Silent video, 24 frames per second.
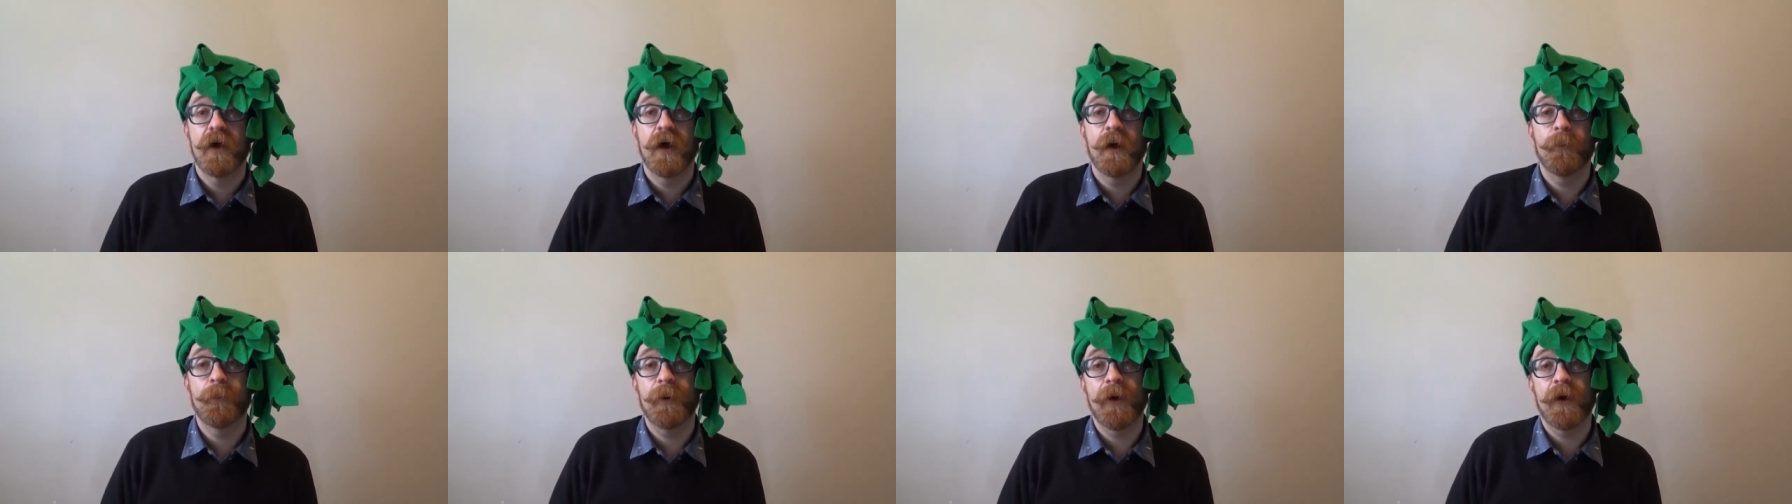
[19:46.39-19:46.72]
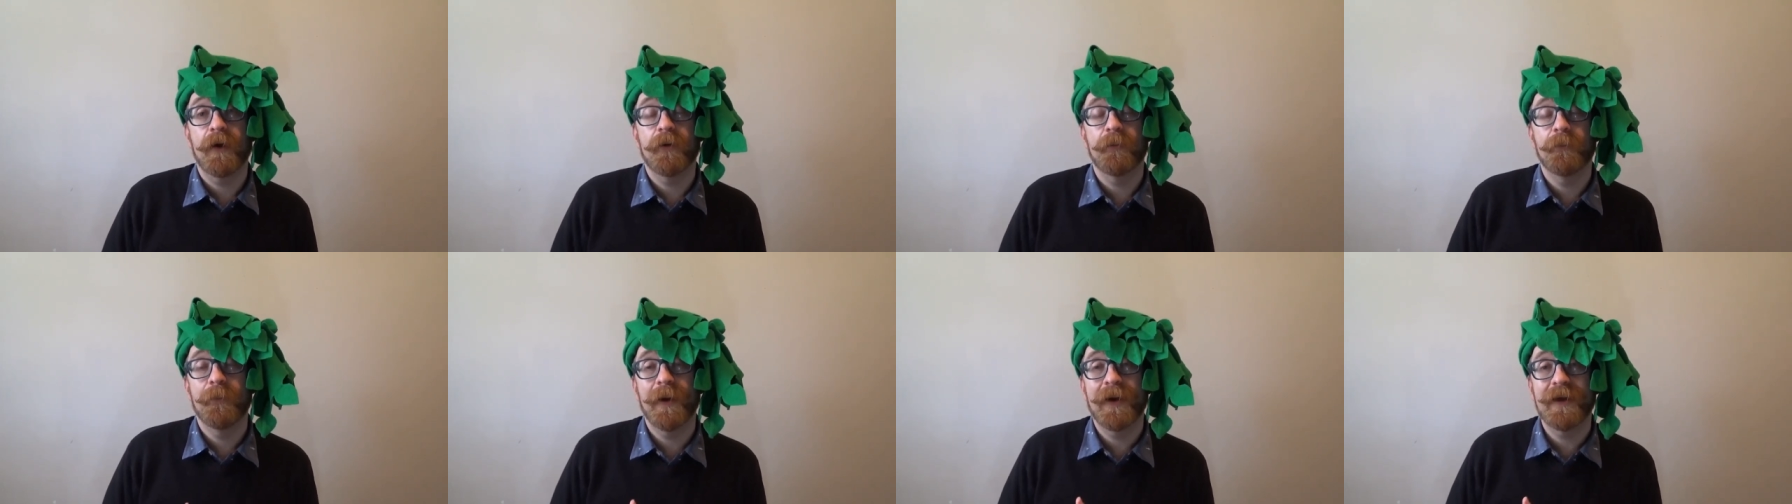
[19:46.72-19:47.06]

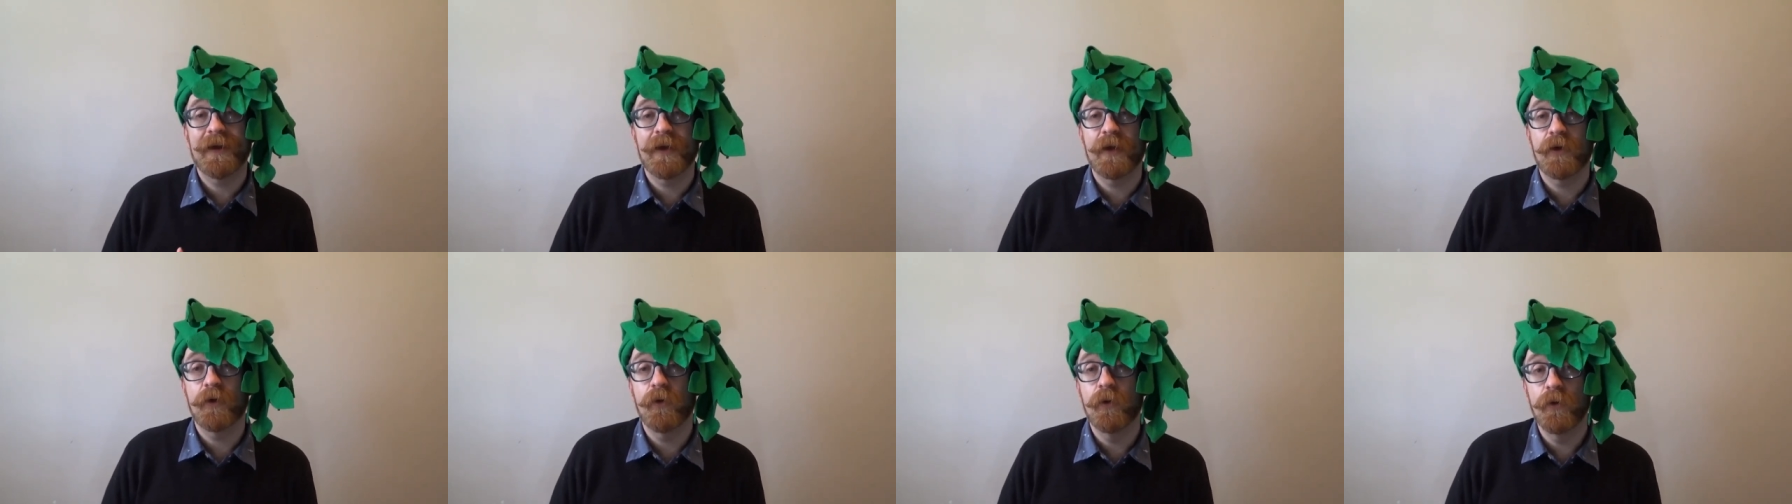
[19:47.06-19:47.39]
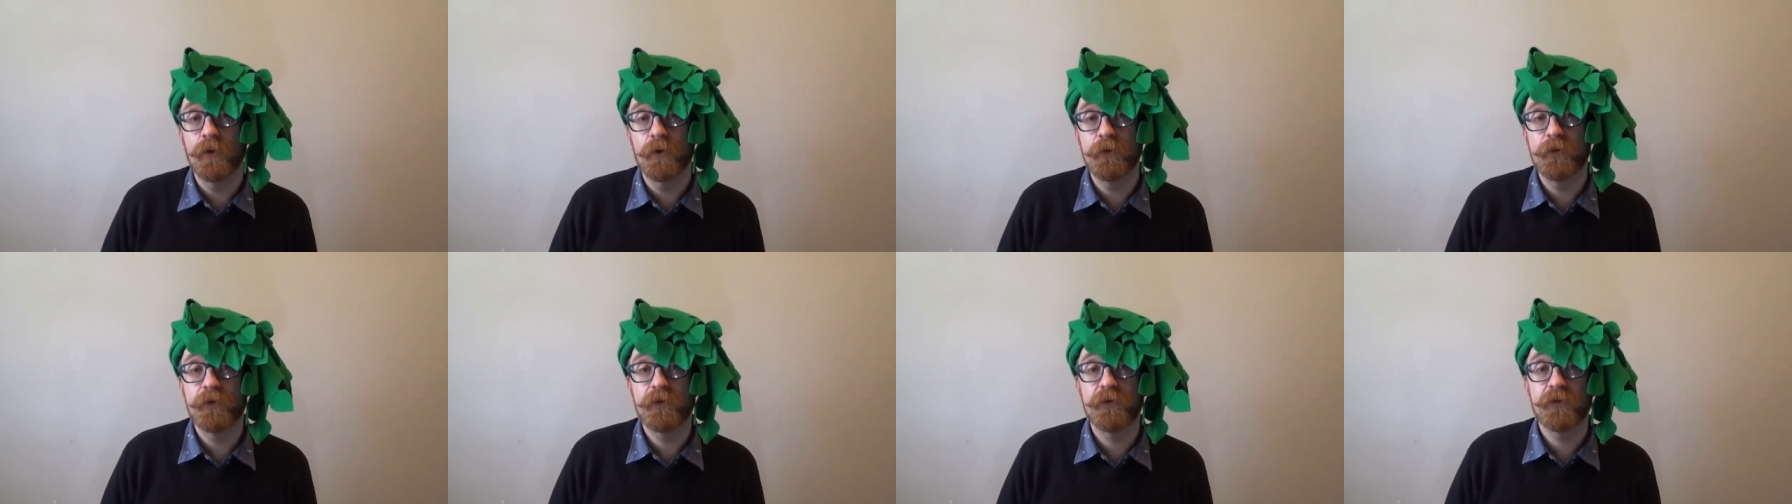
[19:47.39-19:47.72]
about making
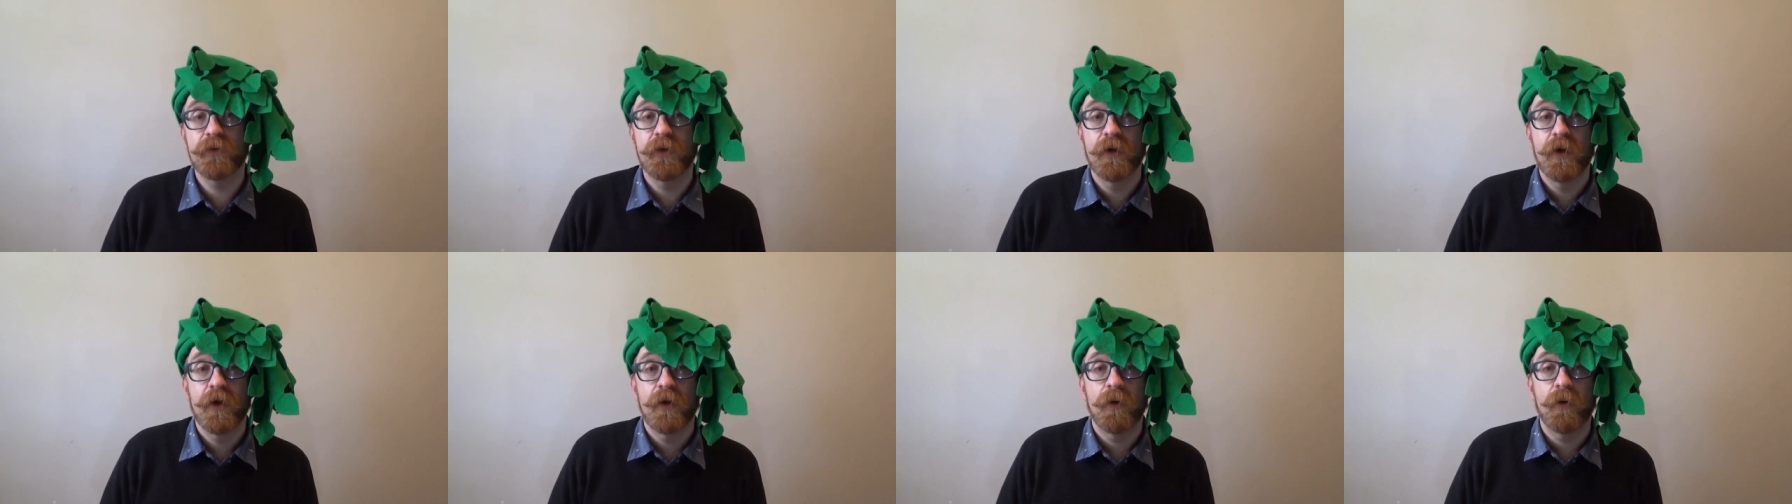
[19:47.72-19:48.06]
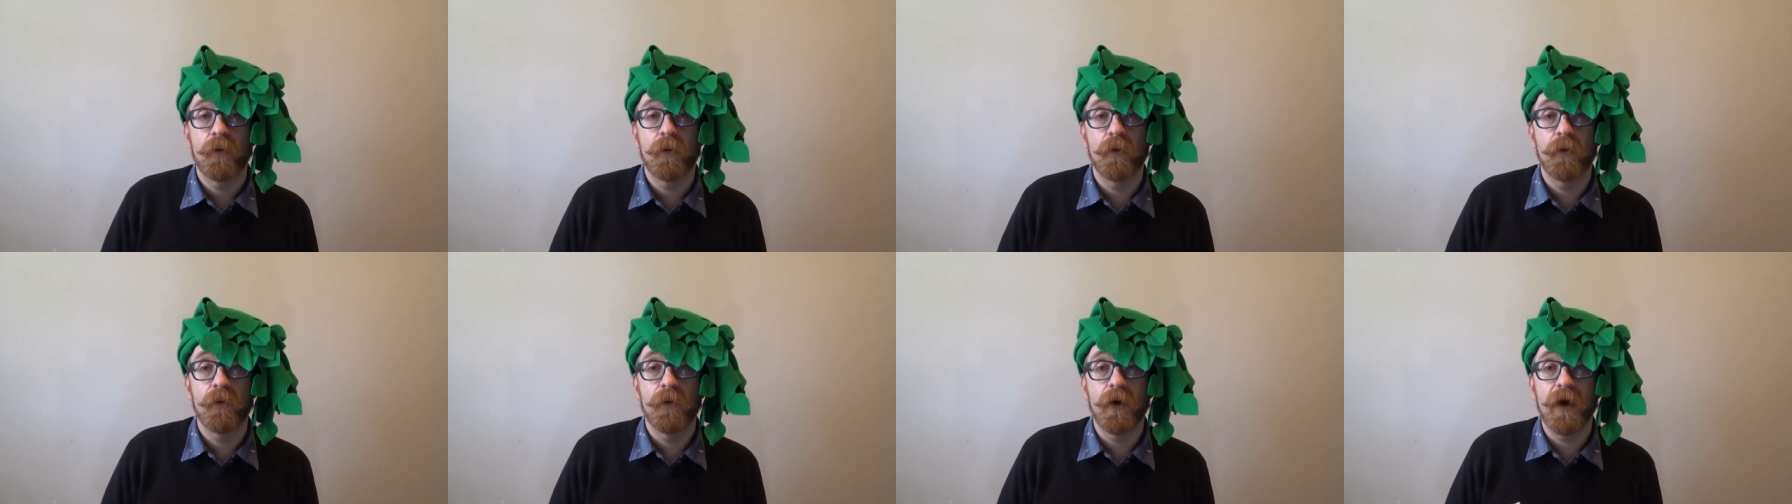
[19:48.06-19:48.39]
hoods
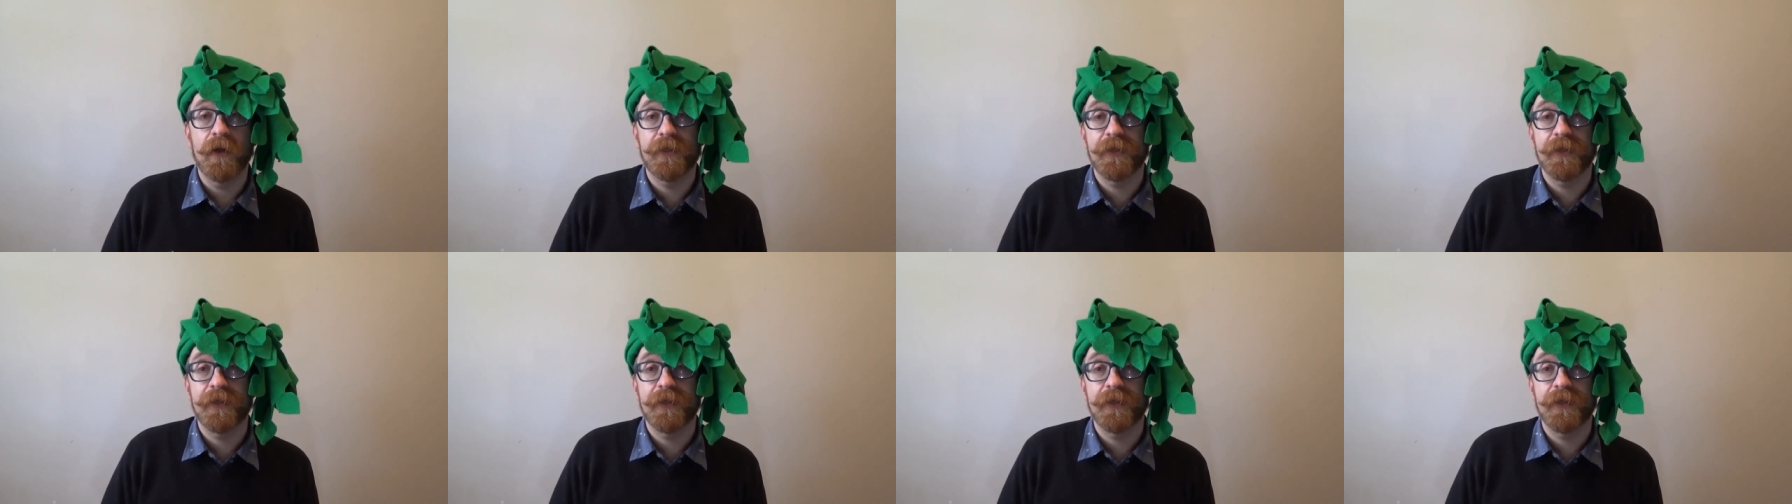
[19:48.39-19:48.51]
or